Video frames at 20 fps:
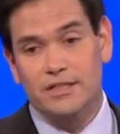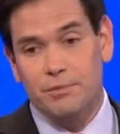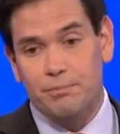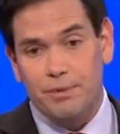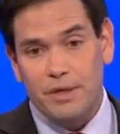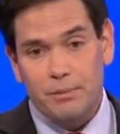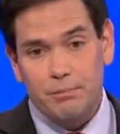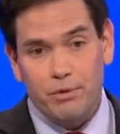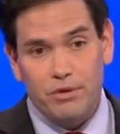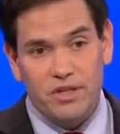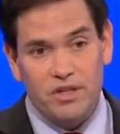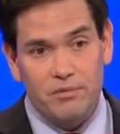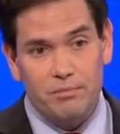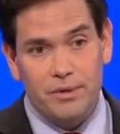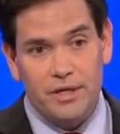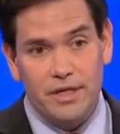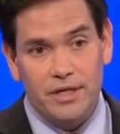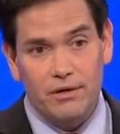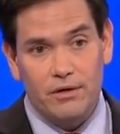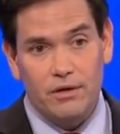to people that
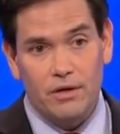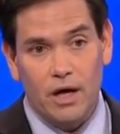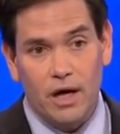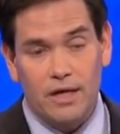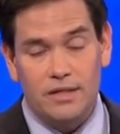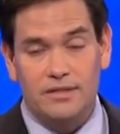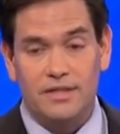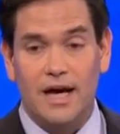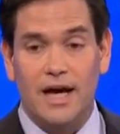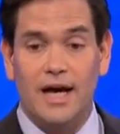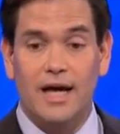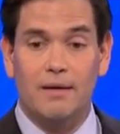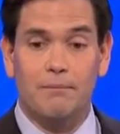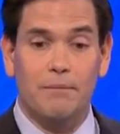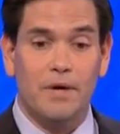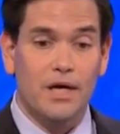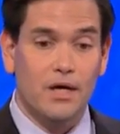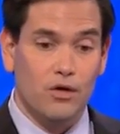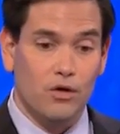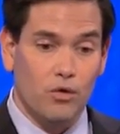have been here a long
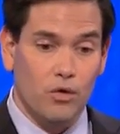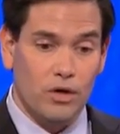time,